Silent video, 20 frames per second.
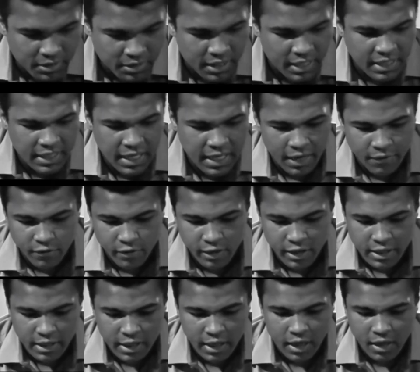but they not
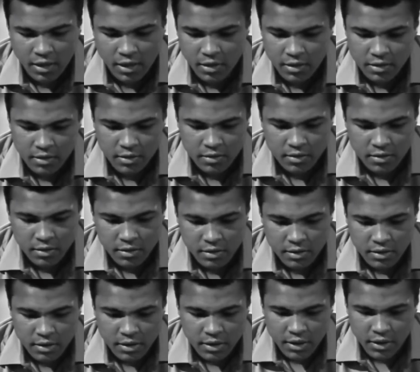really yellow.
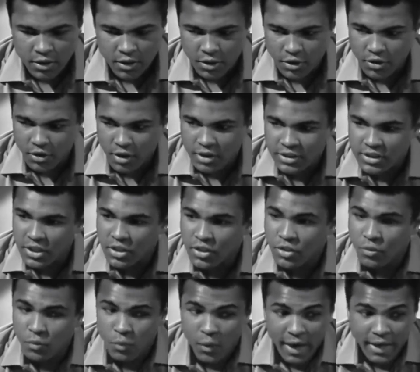They say
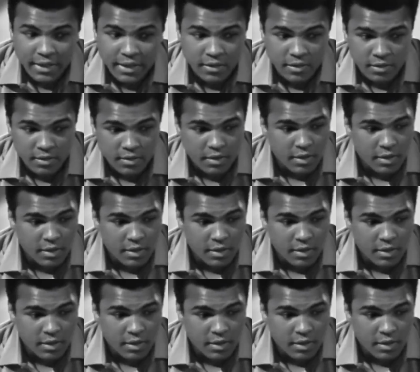you white.